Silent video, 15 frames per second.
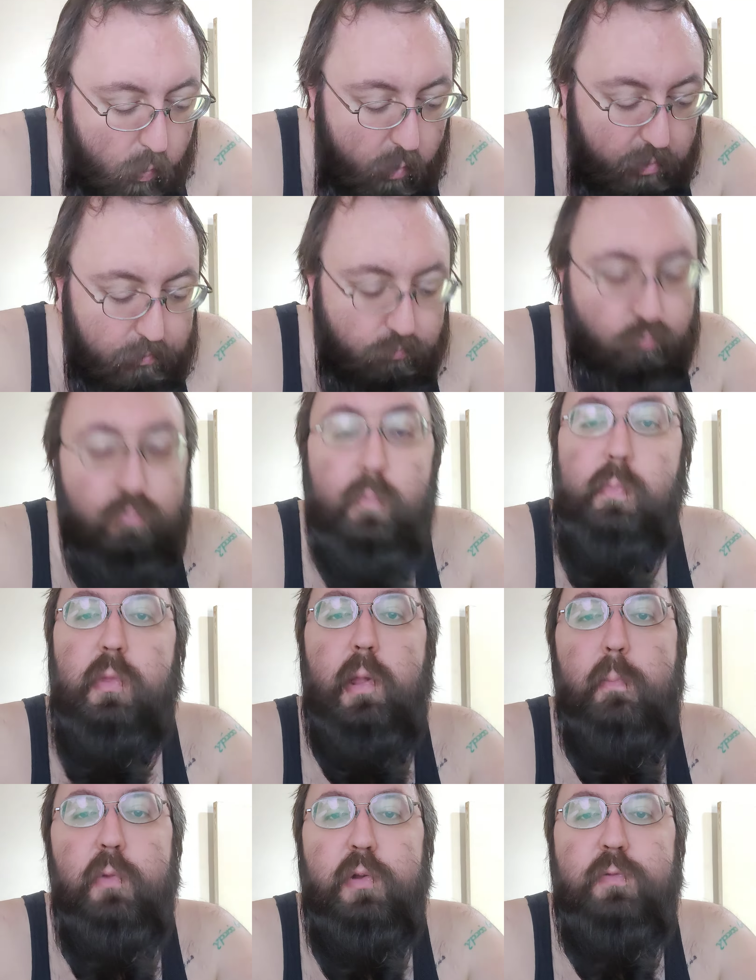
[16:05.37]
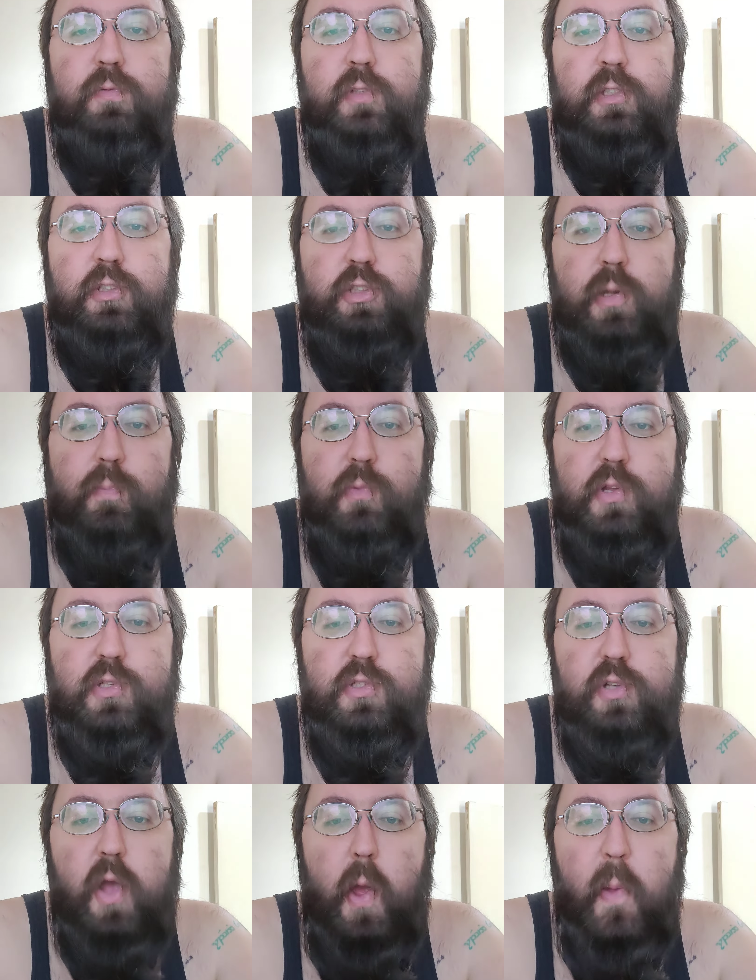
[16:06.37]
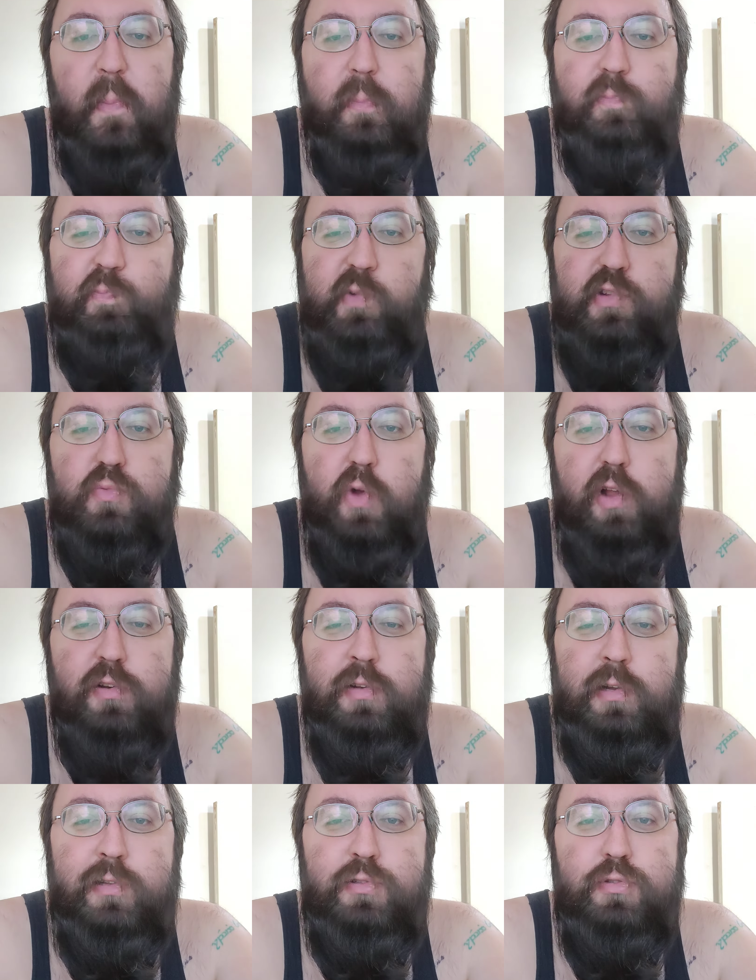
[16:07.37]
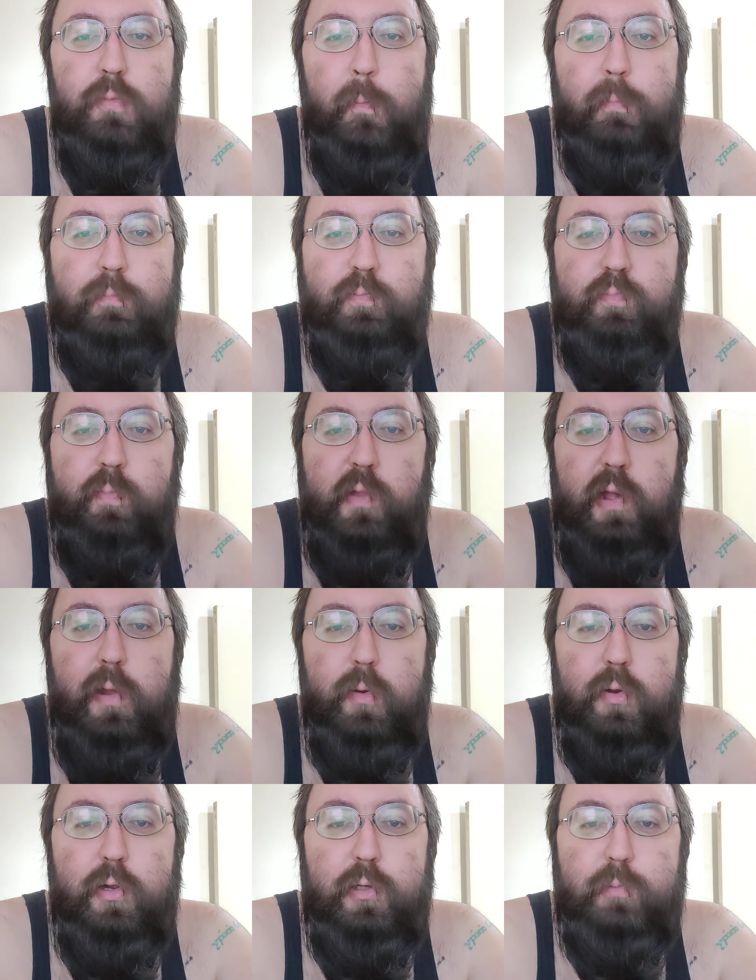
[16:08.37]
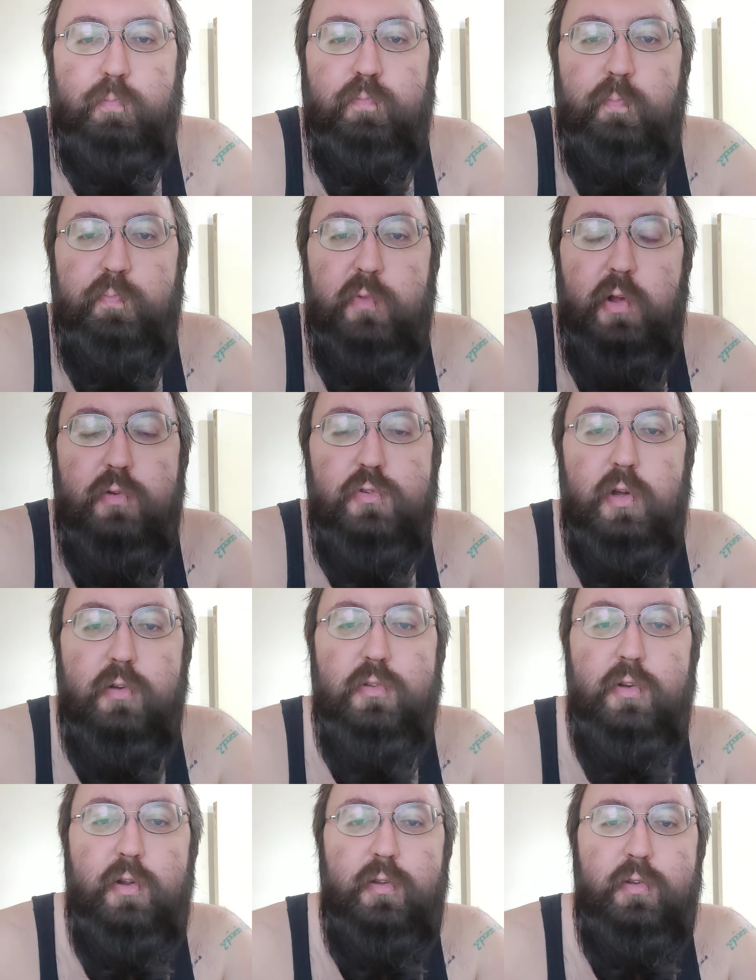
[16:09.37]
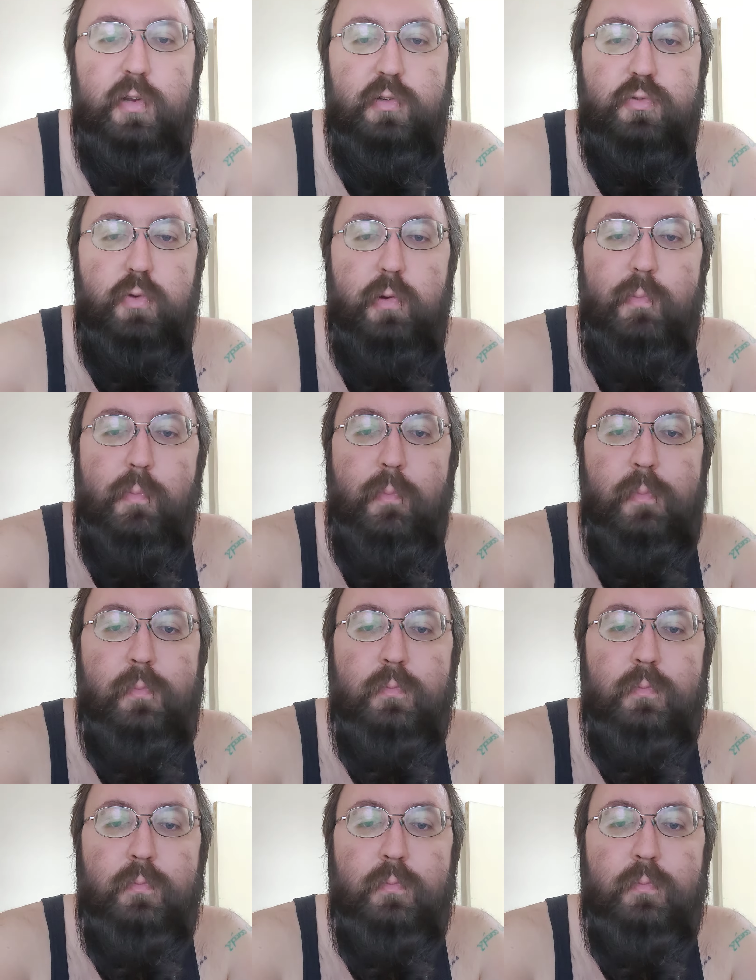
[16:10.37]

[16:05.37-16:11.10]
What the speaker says: Well, I'm gonna finish up these wontons, and I'll talk to you on the next one.